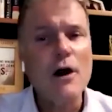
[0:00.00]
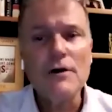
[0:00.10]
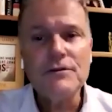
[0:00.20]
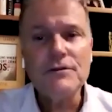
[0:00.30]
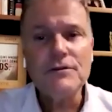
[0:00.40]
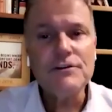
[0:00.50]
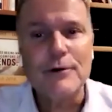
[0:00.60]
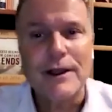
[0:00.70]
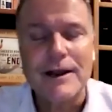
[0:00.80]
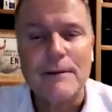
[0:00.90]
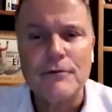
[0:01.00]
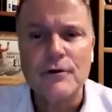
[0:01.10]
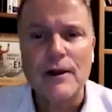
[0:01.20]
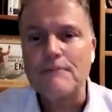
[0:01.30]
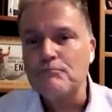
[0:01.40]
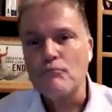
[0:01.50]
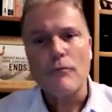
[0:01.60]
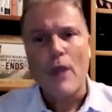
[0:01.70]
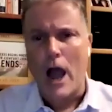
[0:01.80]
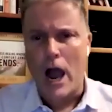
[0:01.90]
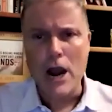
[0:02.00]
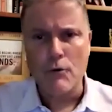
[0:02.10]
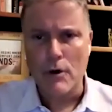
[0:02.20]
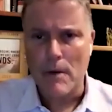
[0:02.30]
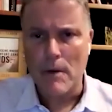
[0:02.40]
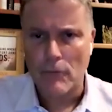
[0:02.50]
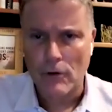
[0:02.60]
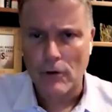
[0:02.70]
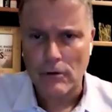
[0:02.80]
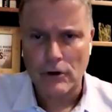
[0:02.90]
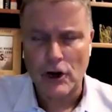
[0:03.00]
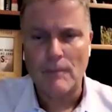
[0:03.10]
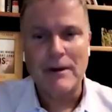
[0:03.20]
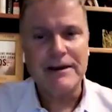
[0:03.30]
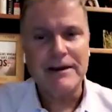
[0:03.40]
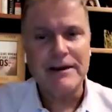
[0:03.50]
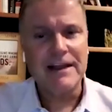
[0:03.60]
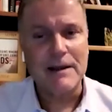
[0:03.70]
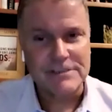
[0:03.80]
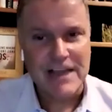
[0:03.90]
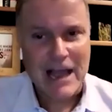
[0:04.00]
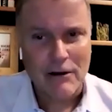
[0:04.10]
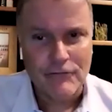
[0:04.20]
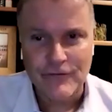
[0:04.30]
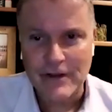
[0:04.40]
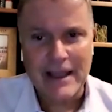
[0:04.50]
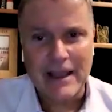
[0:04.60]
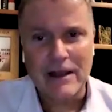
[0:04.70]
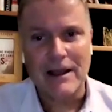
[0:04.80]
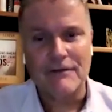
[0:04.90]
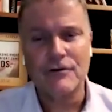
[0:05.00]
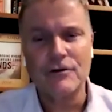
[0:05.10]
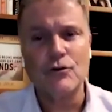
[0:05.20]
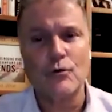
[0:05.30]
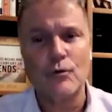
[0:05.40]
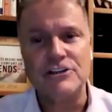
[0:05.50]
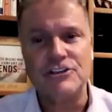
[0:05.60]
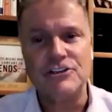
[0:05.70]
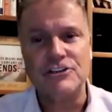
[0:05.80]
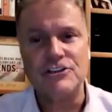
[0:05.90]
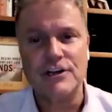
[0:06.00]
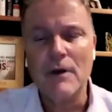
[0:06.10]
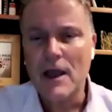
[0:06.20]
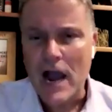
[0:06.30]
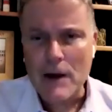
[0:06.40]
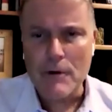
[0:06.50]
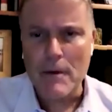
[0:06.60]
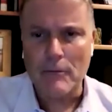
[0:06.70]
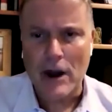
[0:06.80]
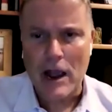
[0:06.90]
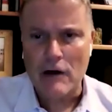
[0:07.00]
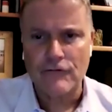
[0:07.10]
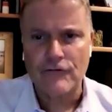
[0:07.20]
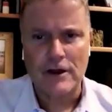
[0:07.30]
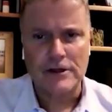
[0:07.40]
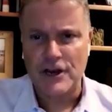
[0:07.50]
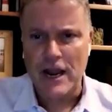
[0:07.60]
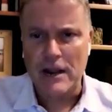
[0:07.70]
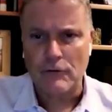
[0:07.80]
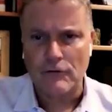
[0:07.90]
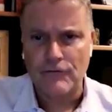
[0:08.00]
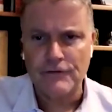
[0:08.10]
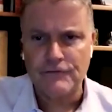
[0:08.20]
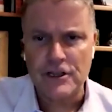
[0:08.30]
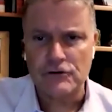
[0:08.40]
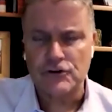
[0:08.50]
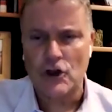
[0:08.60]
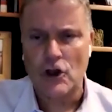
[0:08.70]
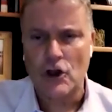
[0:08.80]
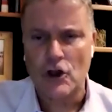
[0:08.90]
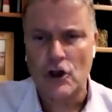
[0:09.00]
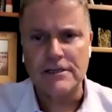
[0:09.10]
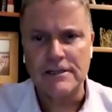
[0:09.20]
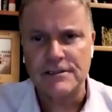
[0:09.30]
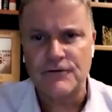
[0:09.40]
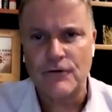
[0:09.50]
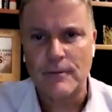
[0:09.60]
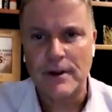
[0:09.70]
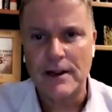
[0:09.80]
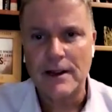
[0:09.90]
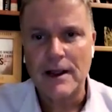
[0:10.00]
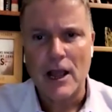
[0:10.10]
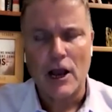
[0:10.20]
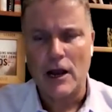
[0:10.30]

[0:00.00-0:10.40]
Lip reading: So all these people are getting up and they're like, I remember, my dad's name was Alf, A-L-F, good Norwegian name. I remember Alf as a neighbor 50 years ago. He did this for me.